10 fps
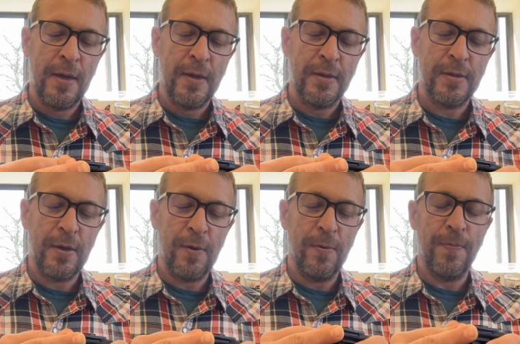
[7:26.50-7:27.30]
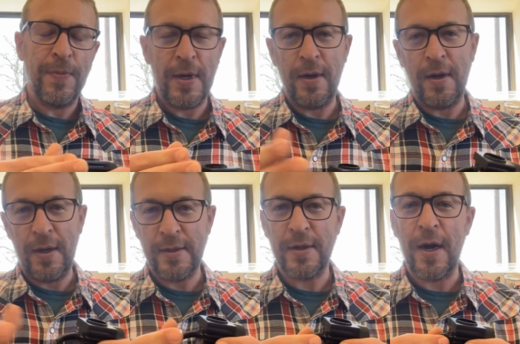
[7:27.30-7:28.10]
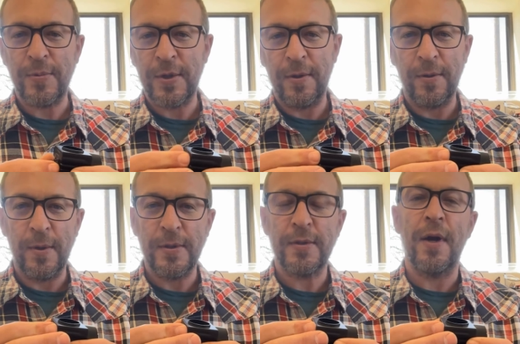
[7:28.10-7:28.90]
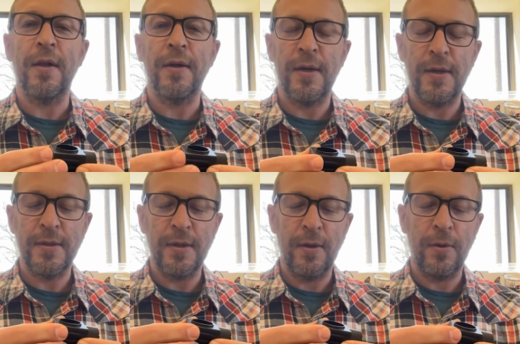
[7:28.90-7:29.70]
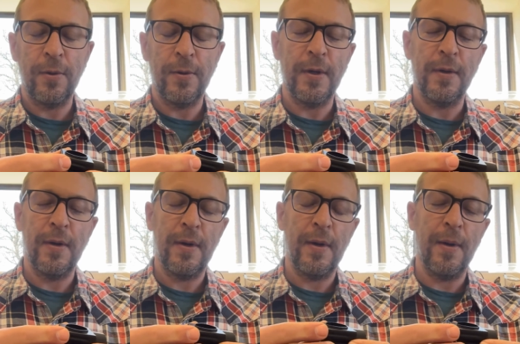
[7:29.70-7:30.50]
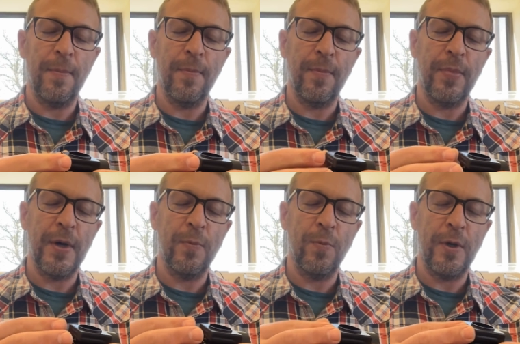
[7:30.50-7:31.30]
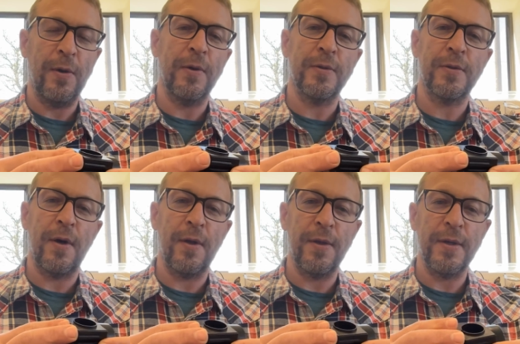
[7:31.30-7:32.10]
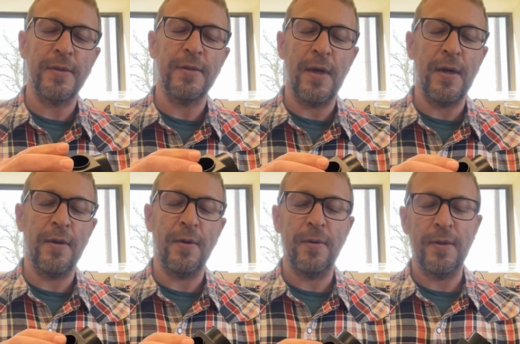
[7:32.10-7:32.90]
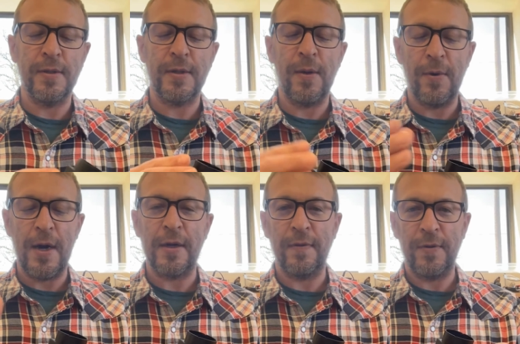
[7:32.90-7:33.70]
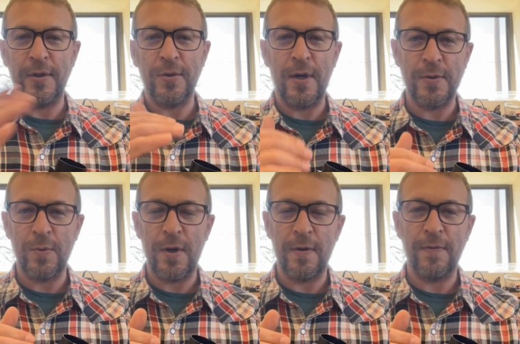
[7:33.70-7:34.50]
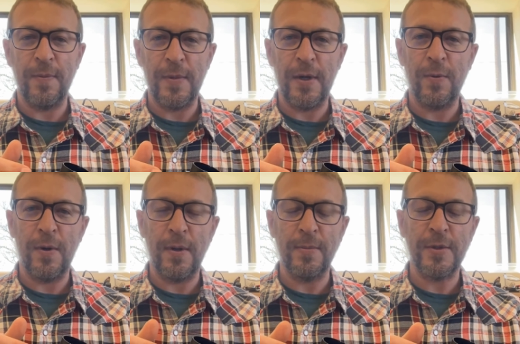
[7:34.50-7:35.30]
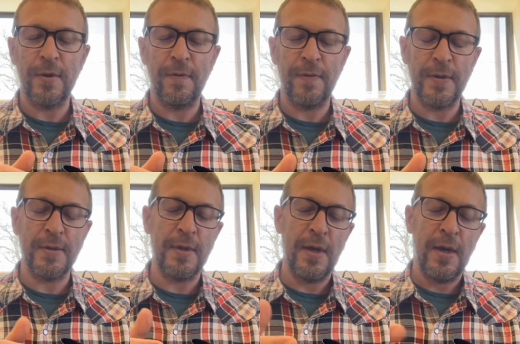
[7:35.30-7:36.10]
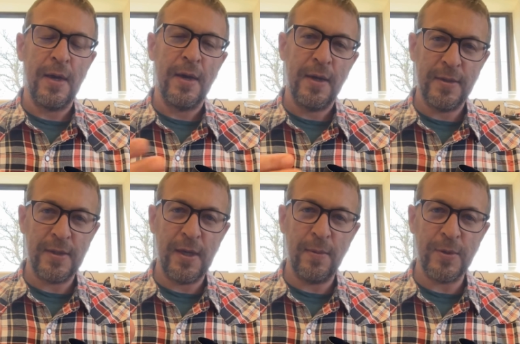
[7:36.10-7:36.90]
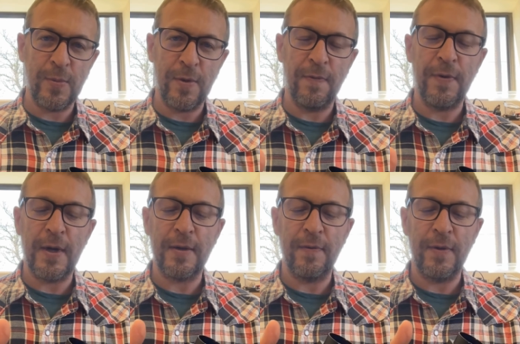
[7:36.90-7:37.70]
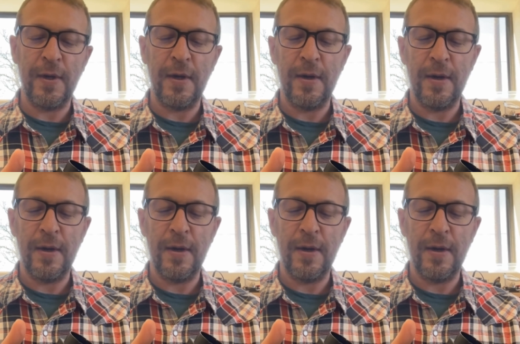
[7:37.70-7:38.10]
So it's optional to install it. It is included. But when you install this, then the skimmer actively draws water from the aquarium surface. It skims more effectively,